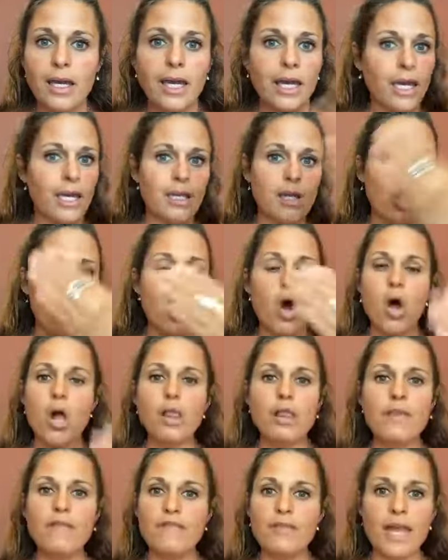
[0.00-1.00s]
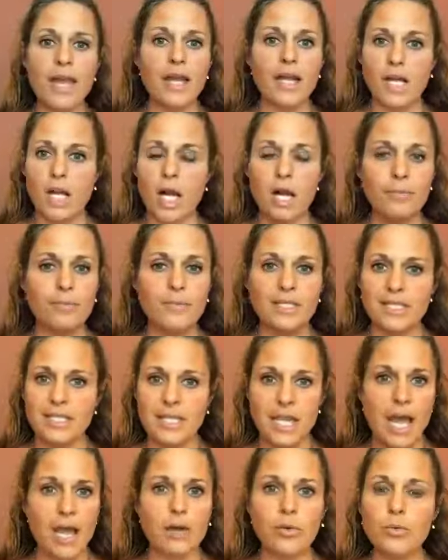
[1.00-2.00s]
And all of that comes
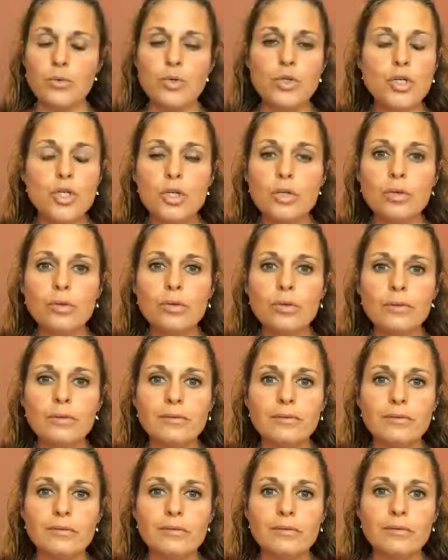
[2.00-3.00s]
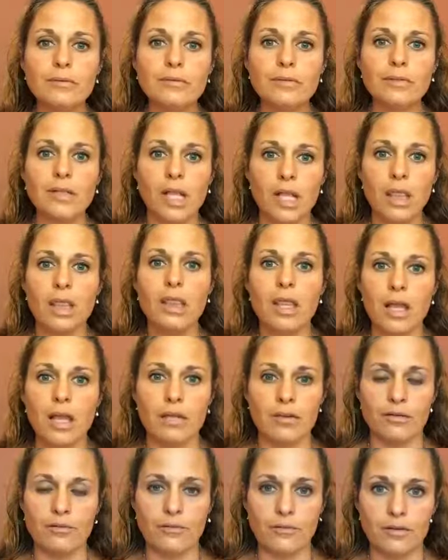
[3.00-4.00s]
down to
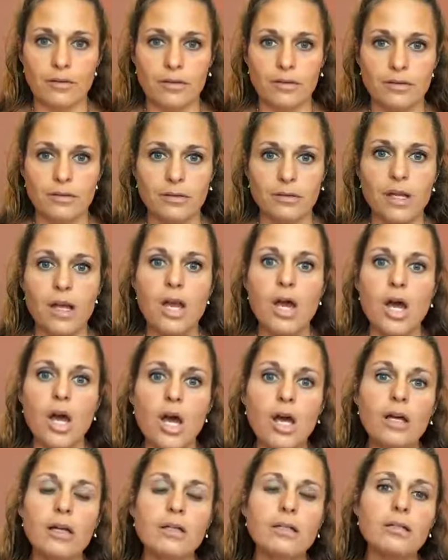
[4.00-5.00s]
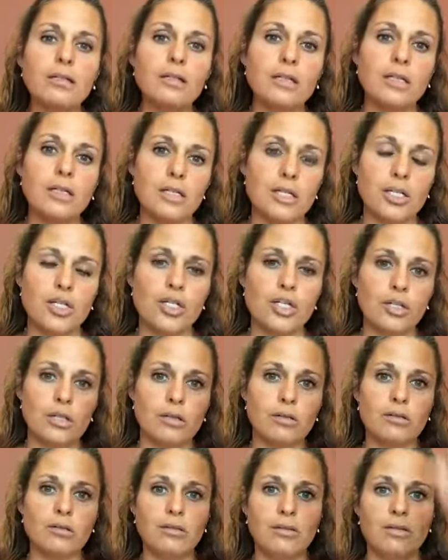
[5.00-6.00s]
love,
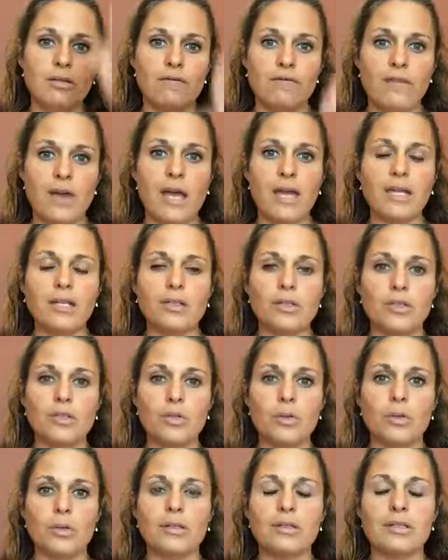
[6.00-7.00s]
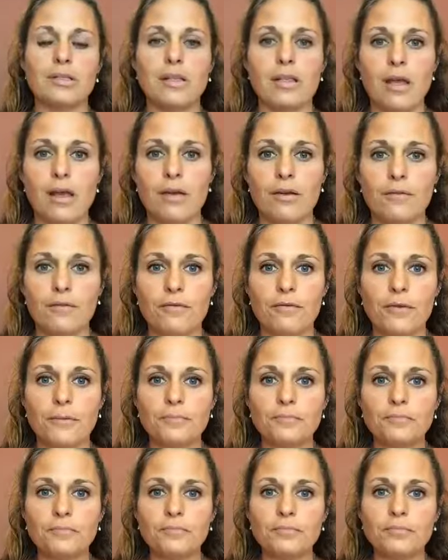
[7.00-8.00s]
unconditional divine source love.
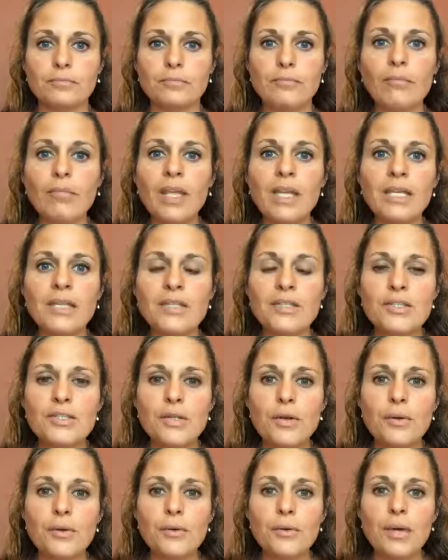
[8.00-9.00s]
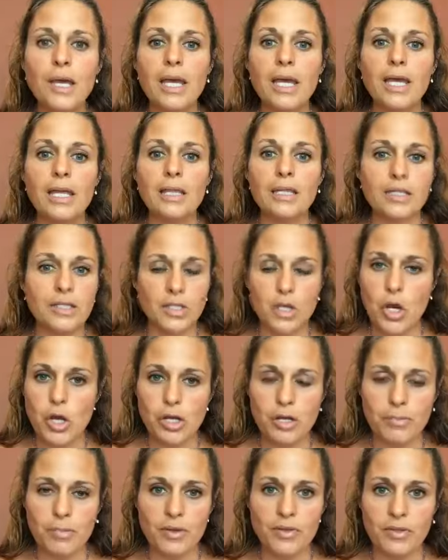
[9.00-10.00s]
And so let's
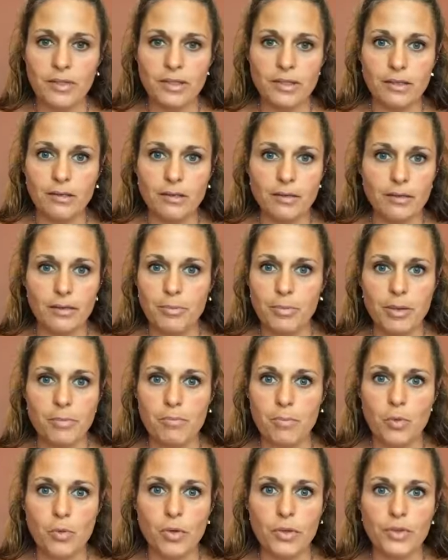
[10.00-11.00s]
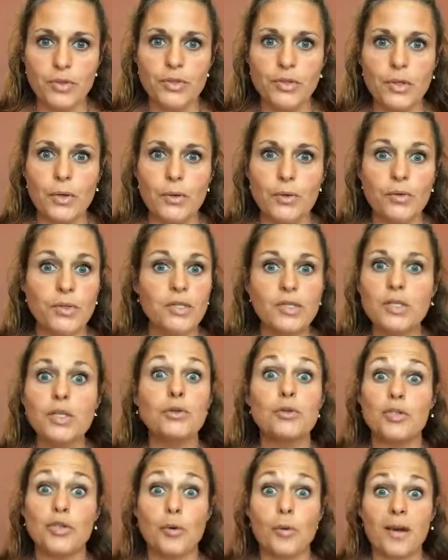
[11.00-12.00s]
talk about this a little bit more. So this
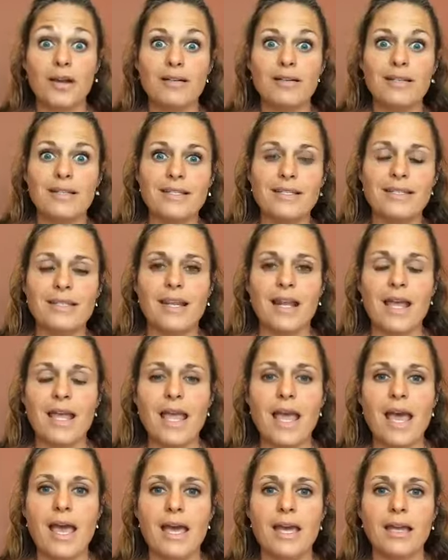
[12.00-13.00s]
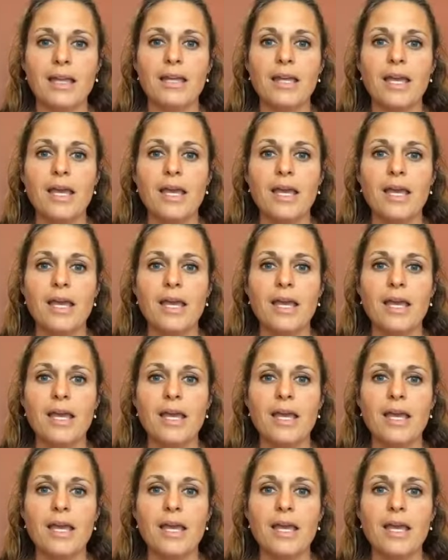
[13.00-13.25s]
huge awareness that I had,